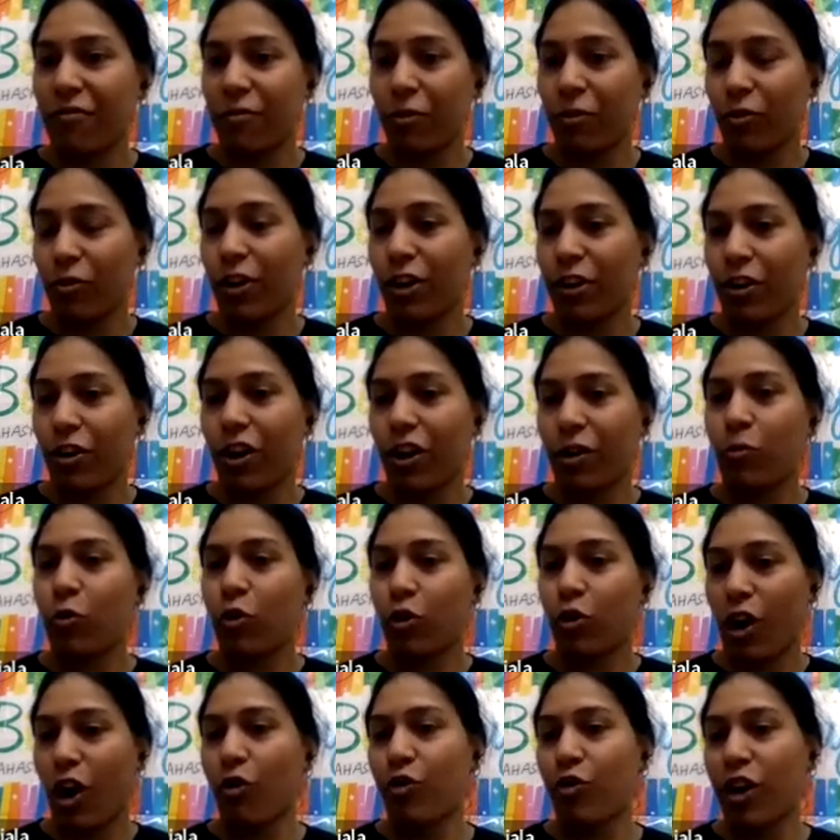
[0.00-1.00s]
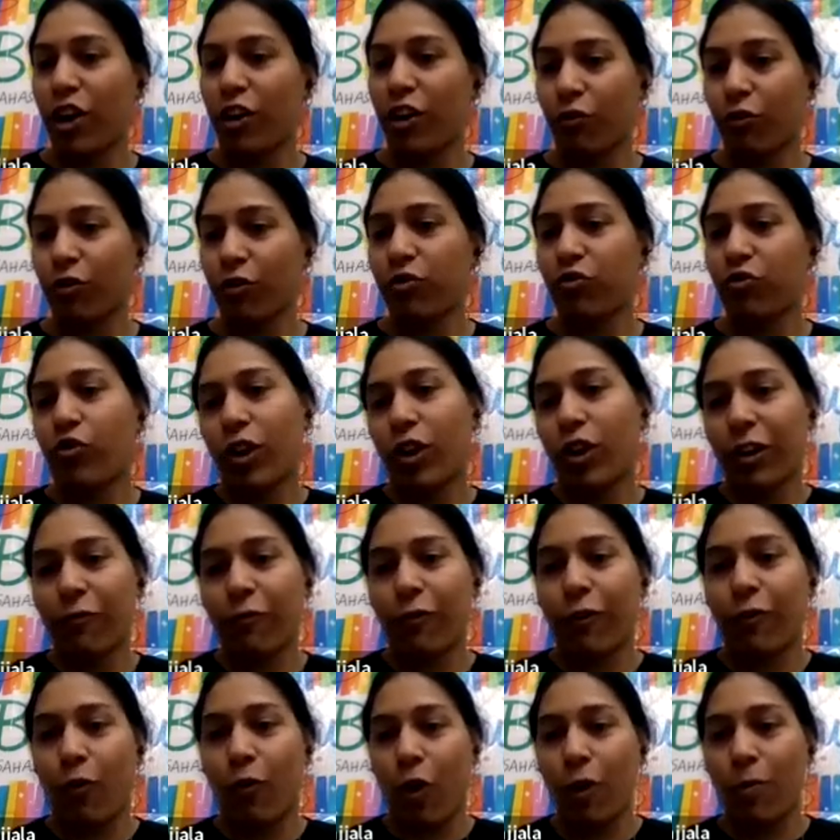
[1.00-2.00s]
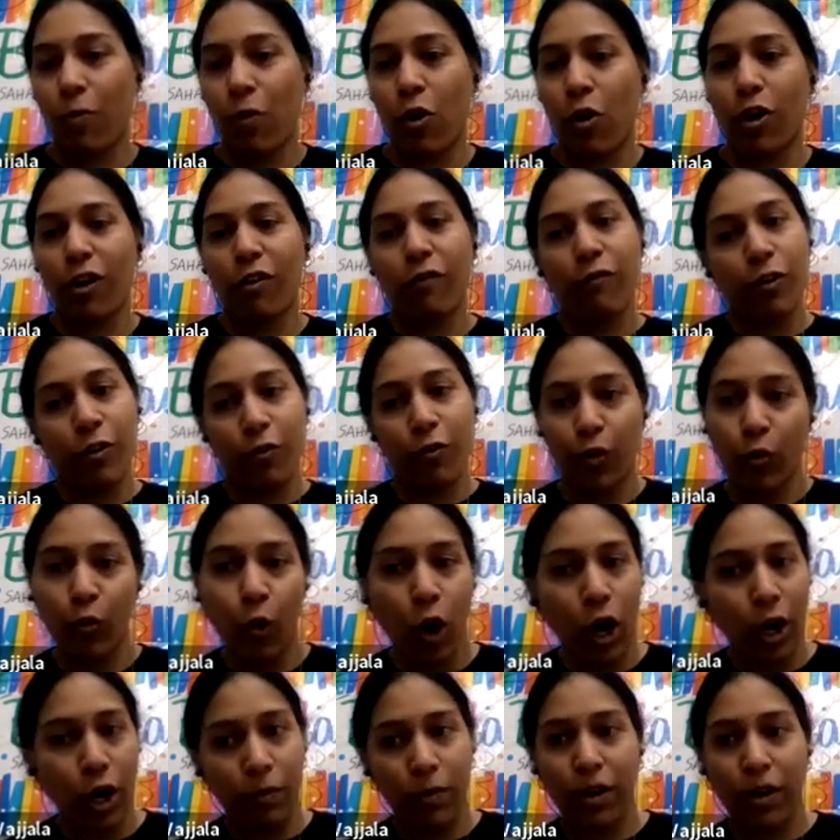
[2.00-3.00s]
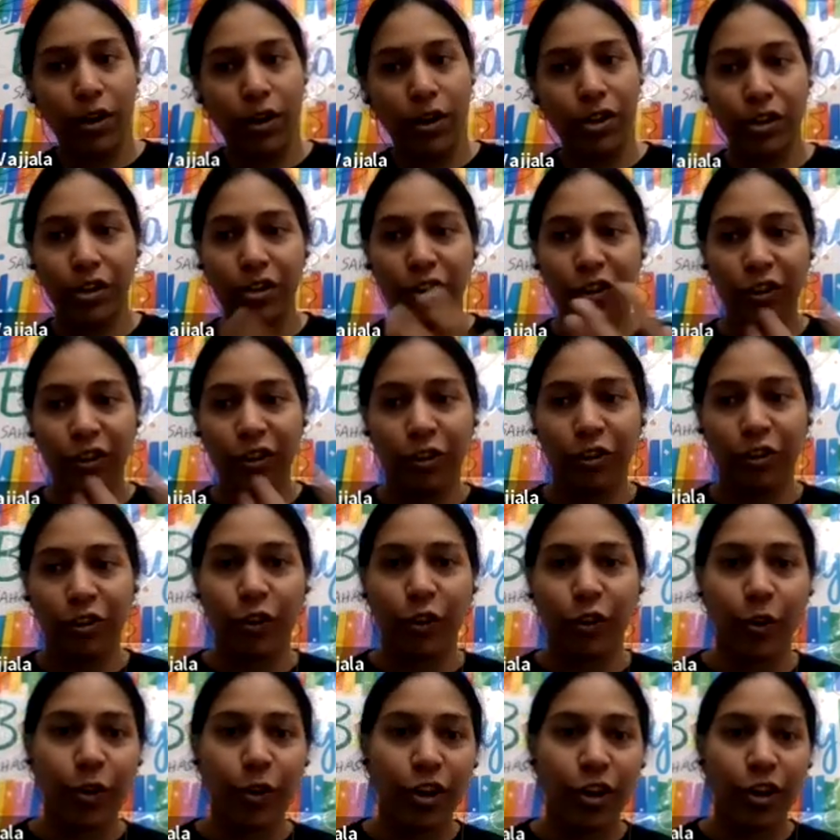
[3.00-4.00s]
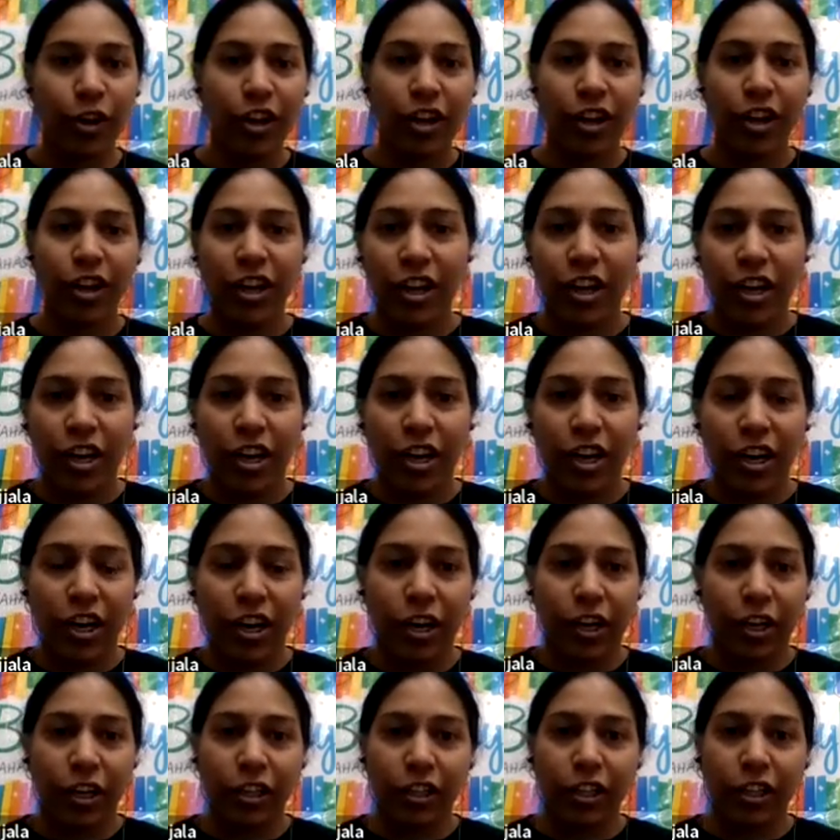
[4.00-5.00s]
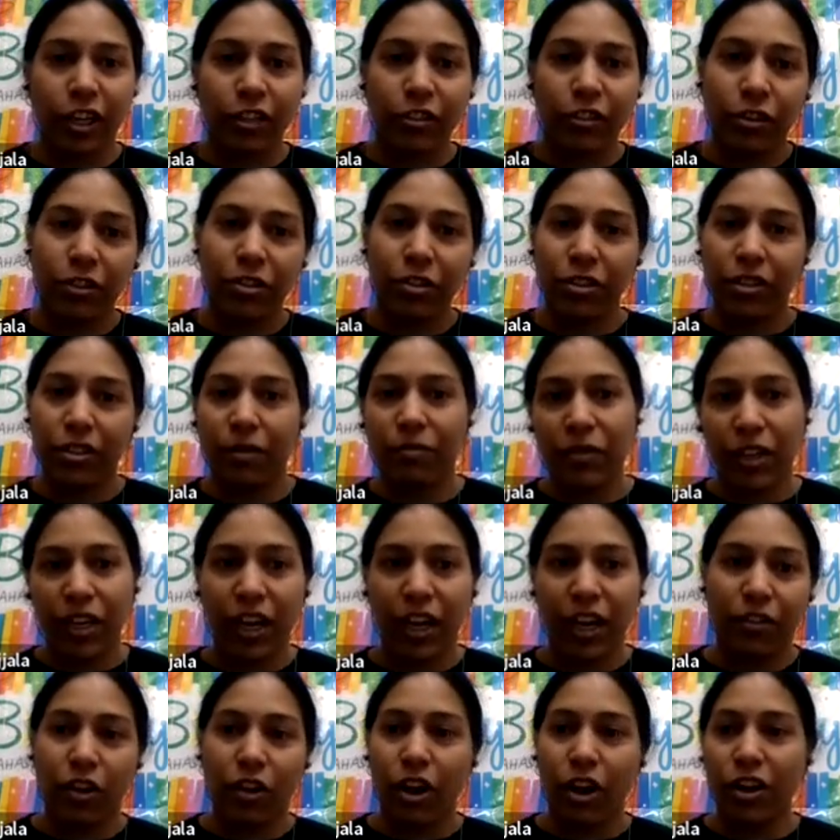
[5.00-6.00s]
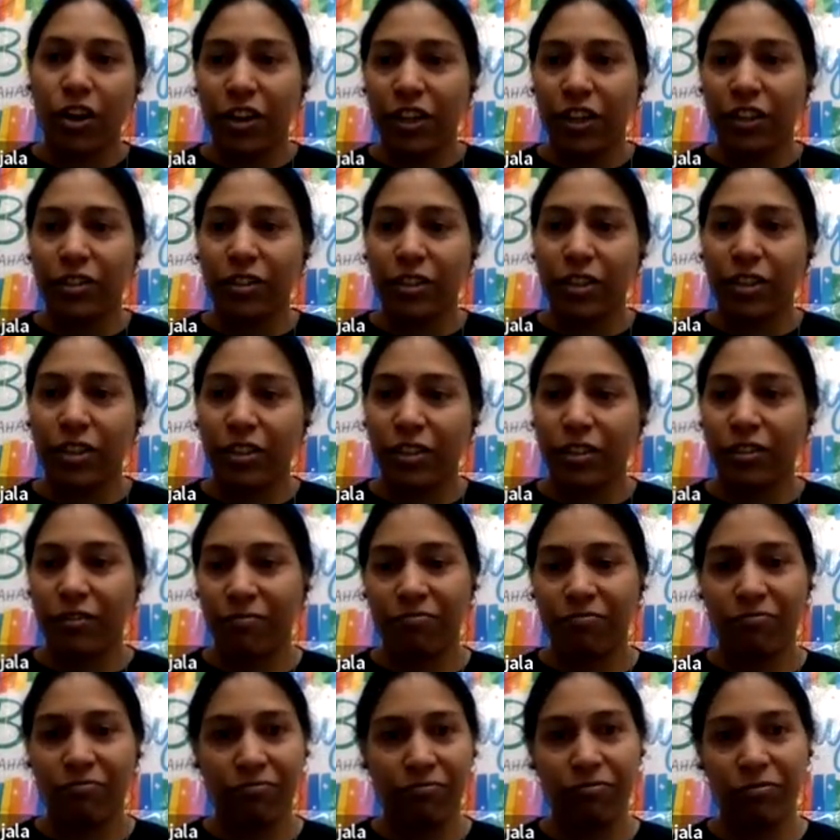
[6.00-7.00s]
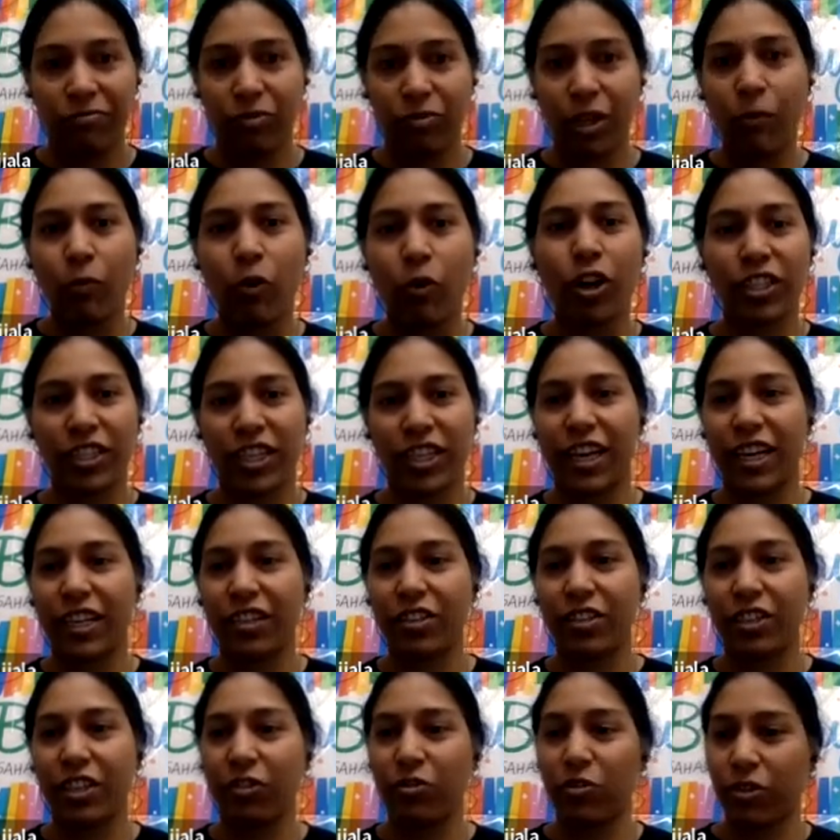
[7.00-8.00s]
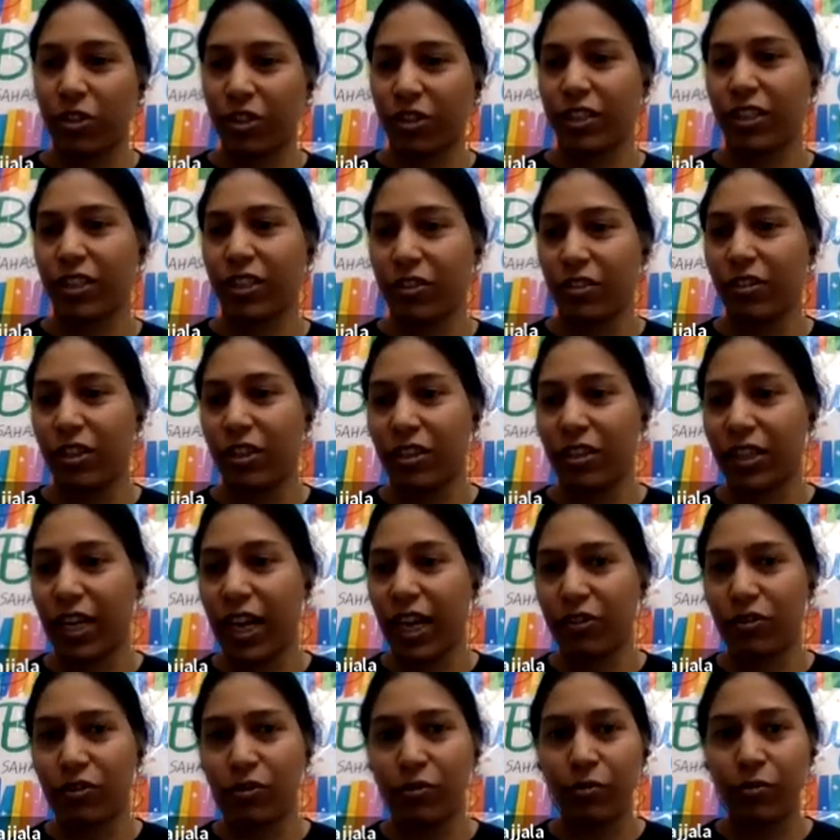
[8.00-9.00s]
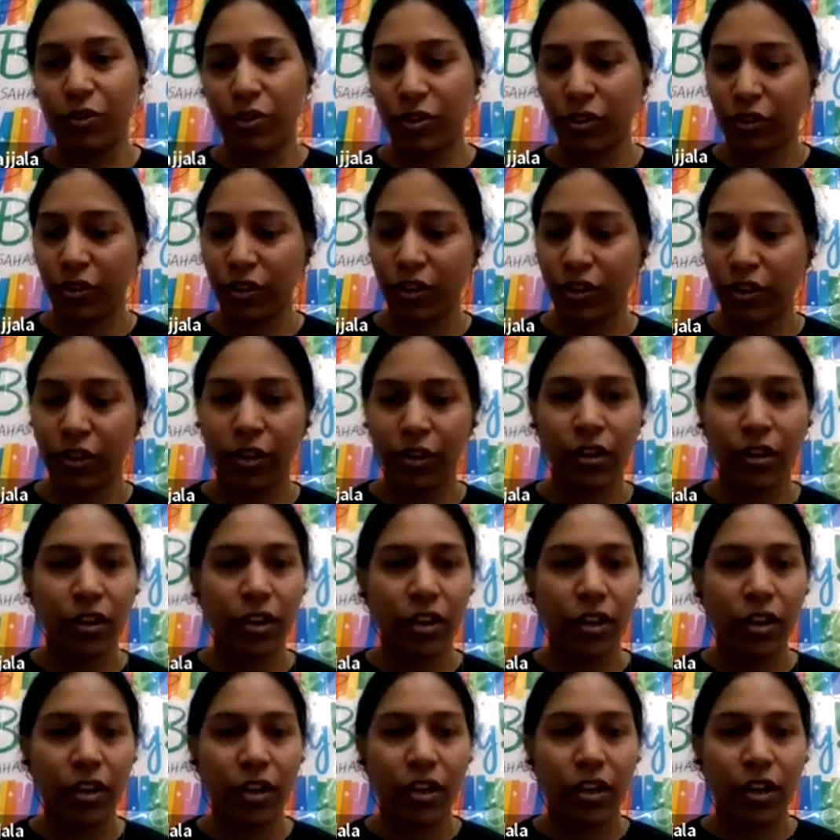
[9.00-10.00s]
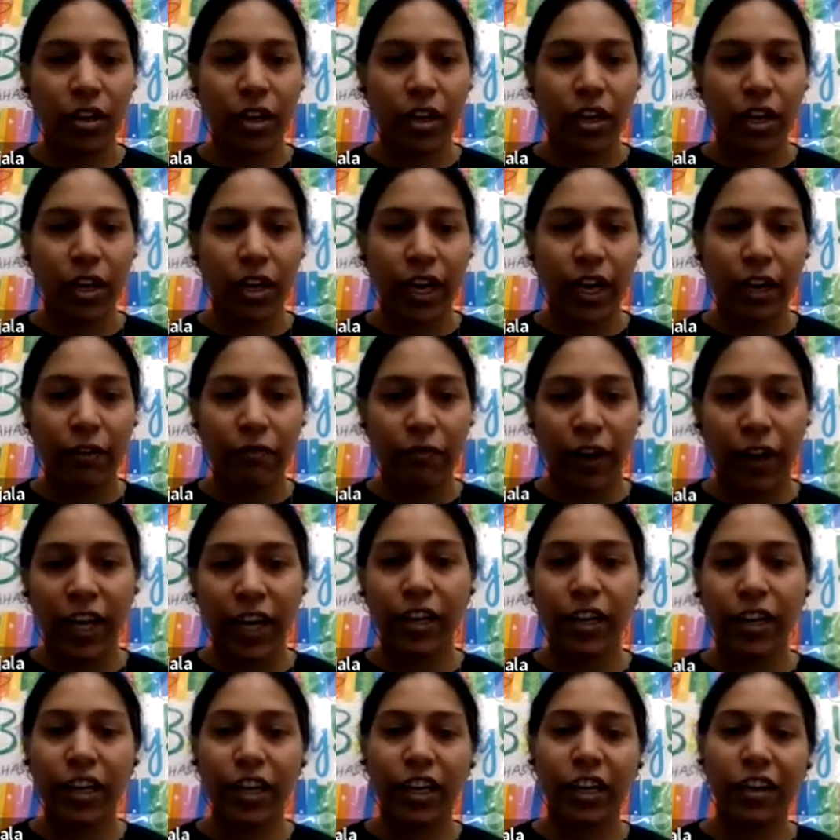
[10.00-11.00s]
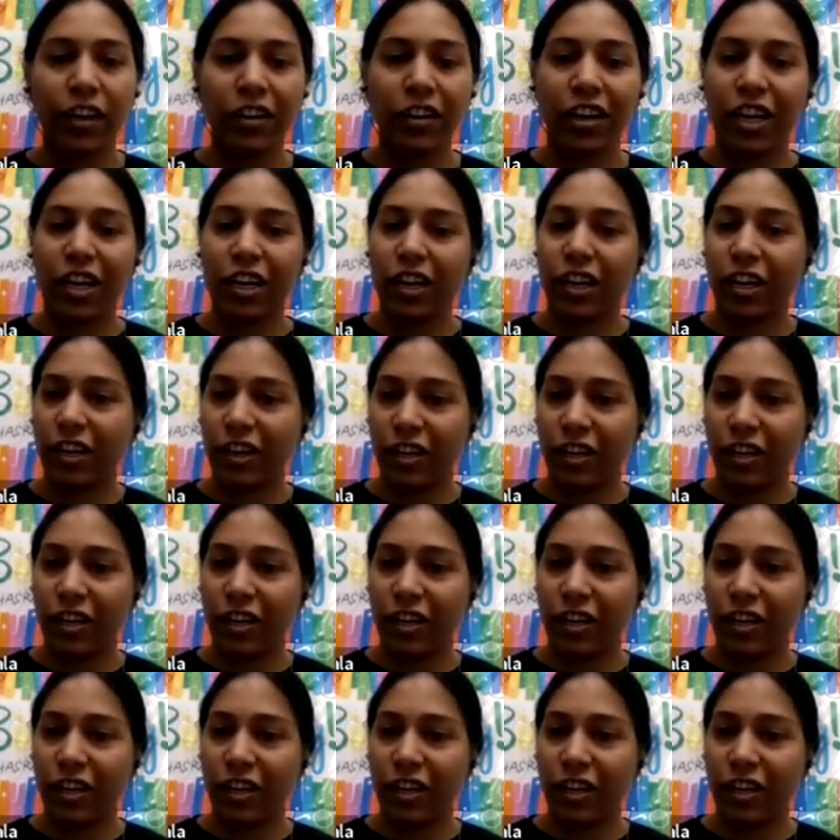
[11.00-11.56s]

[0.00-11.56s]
We only talk about how they are useful for what model, for doing what prediction. So that's also something I thought is somewhat challenging to discuss in these classrooms. And finally,